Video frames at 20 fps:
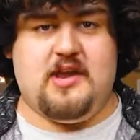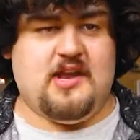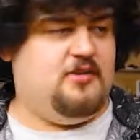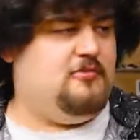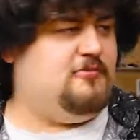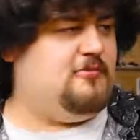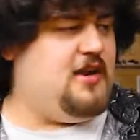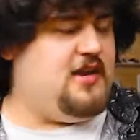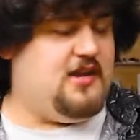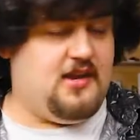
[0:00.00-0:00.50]
We
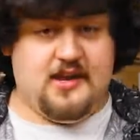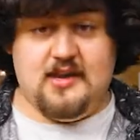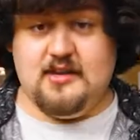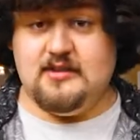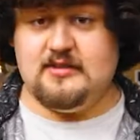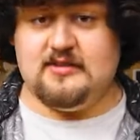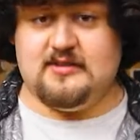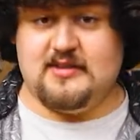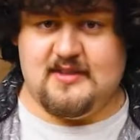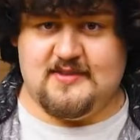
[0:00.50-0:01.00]
can read
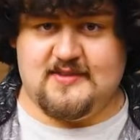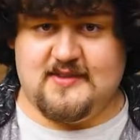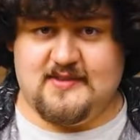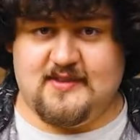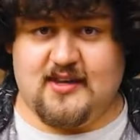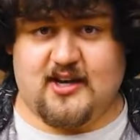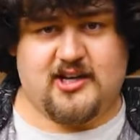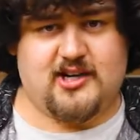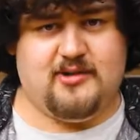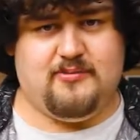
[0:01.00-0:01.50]
in sensor
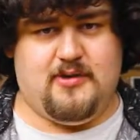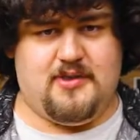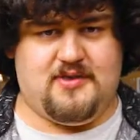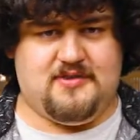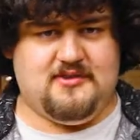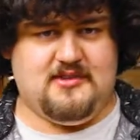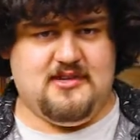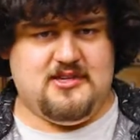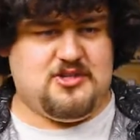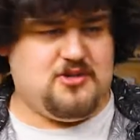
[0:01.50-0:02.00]
data
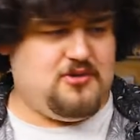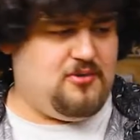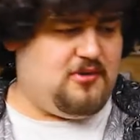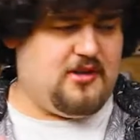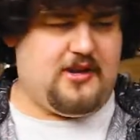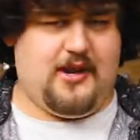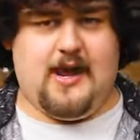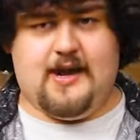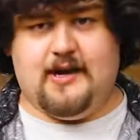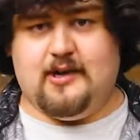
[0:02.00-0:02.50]
with
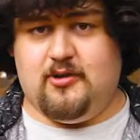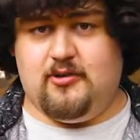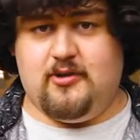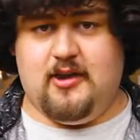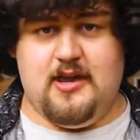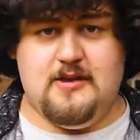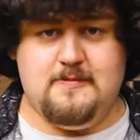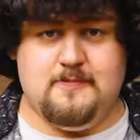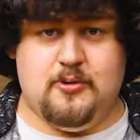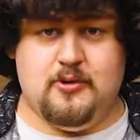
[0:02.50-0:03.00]
digital and
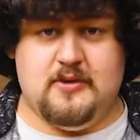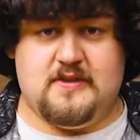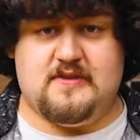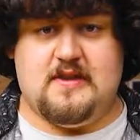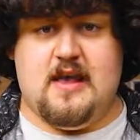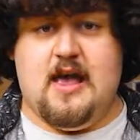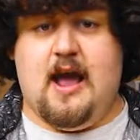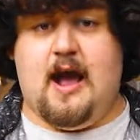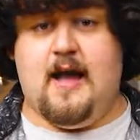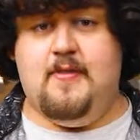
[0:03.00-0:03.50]
analog
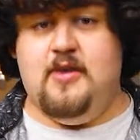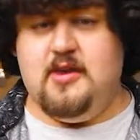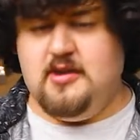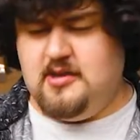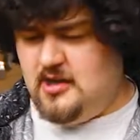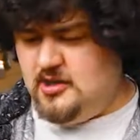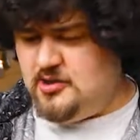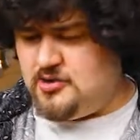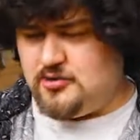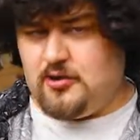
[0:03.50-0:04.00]
inputs, and then
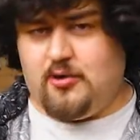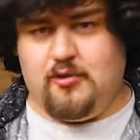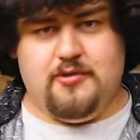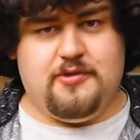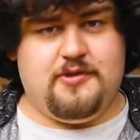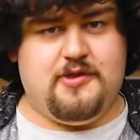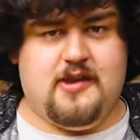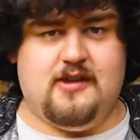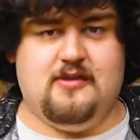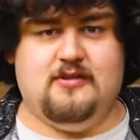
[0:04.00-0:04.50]
control
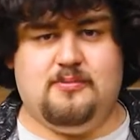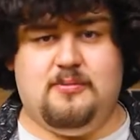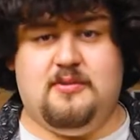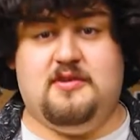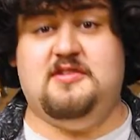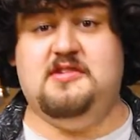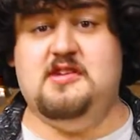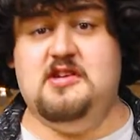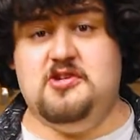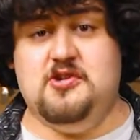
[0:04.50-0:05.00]
things
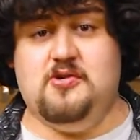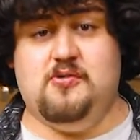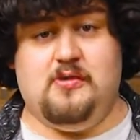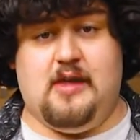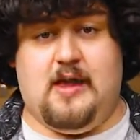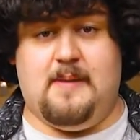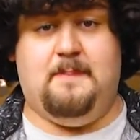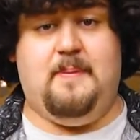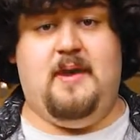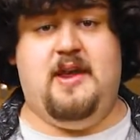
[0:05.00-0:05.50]
with
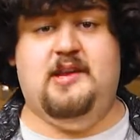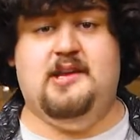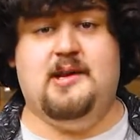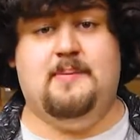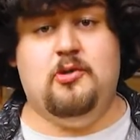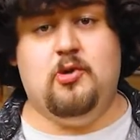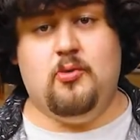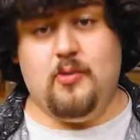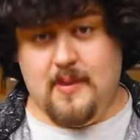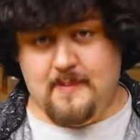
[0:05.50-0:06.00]
digital and
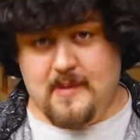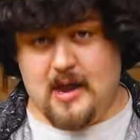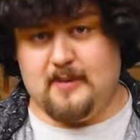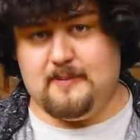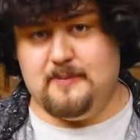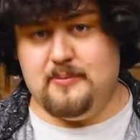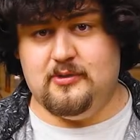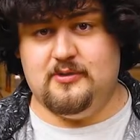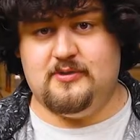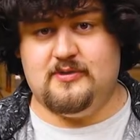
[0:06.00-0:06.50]
PWM
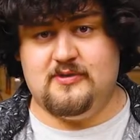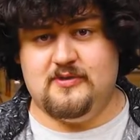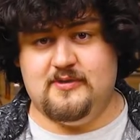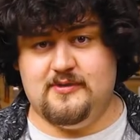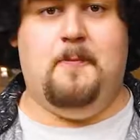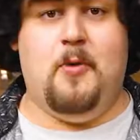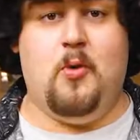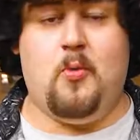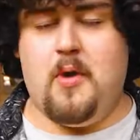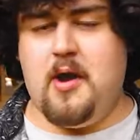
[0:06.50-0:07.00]

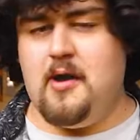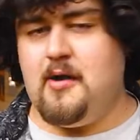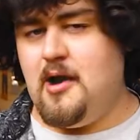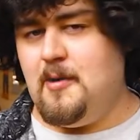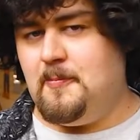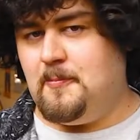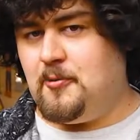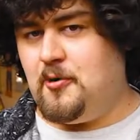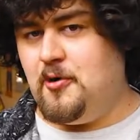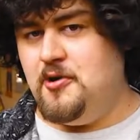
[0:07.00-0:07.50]
outputs. But where
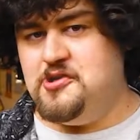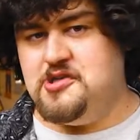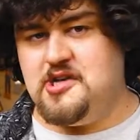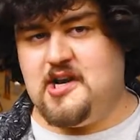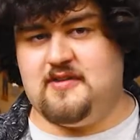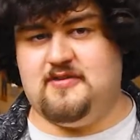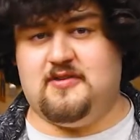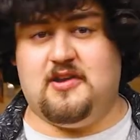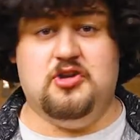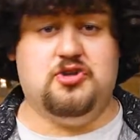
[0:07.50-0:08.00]
our
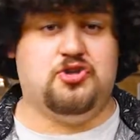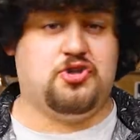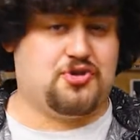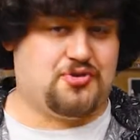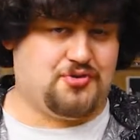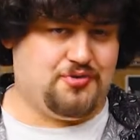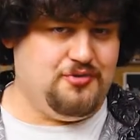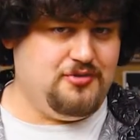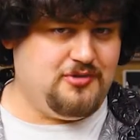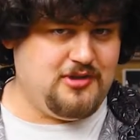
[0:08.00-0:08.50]
projects can
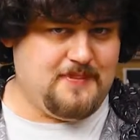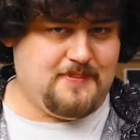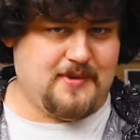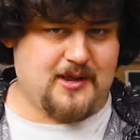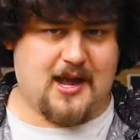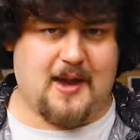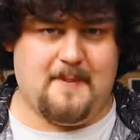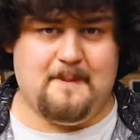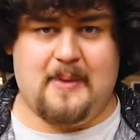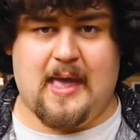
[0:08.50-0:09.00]
truly
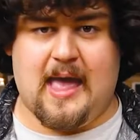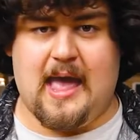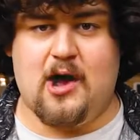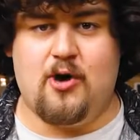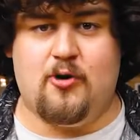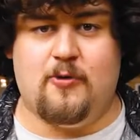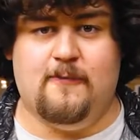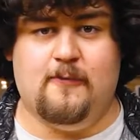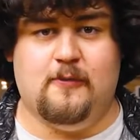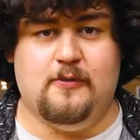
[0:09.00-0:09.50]
become
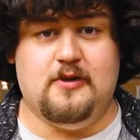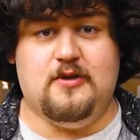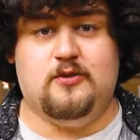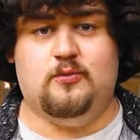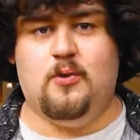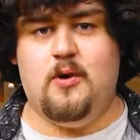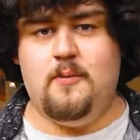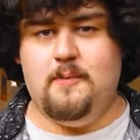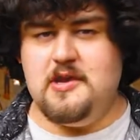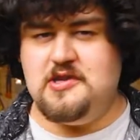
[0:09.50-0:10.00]
powerful
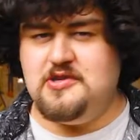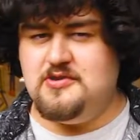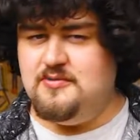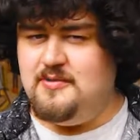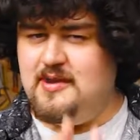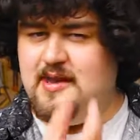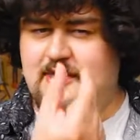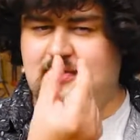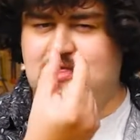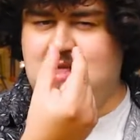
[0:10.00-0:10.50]
is what we
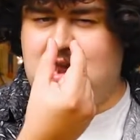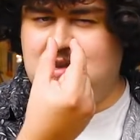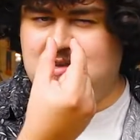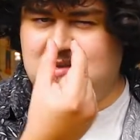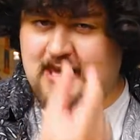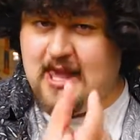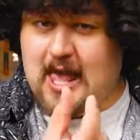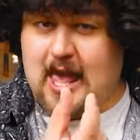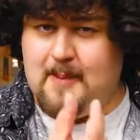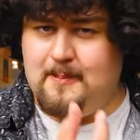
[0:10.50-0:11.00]
do in
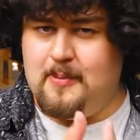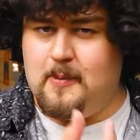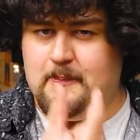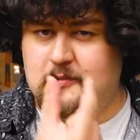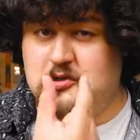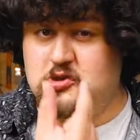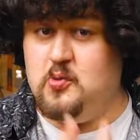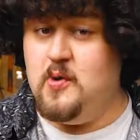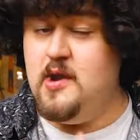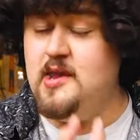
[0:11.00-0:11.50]
that gap
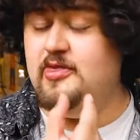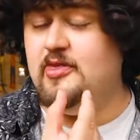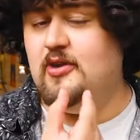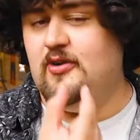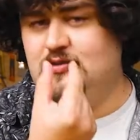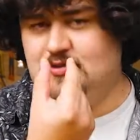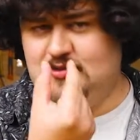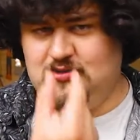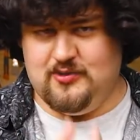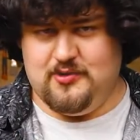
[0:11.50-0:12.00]
between
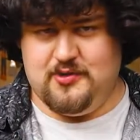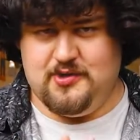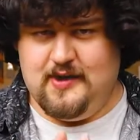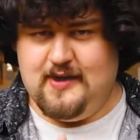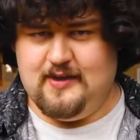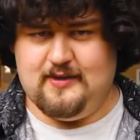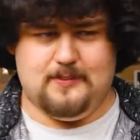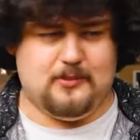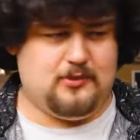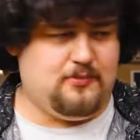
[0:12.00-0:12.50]
those two
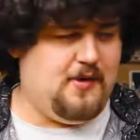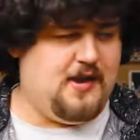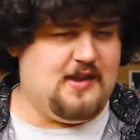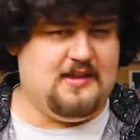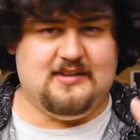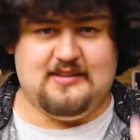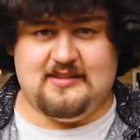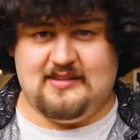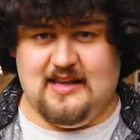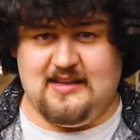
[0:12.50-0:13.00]
things,
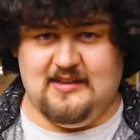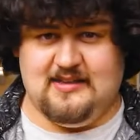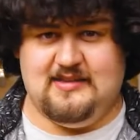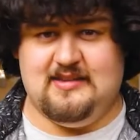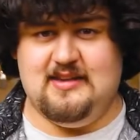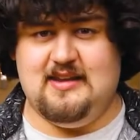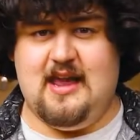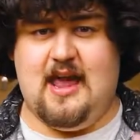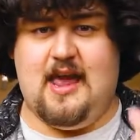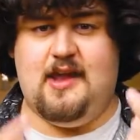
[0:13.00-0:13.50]
between
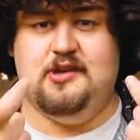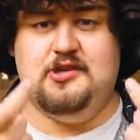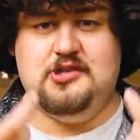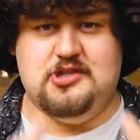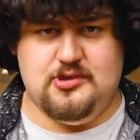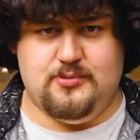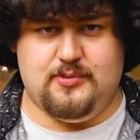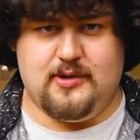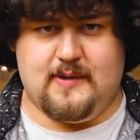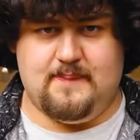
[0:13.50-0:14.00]
sensing and
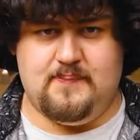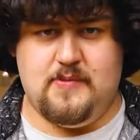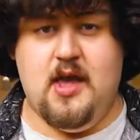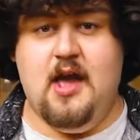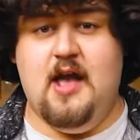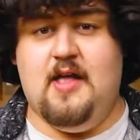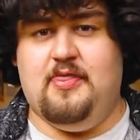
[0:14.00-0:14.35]
doing.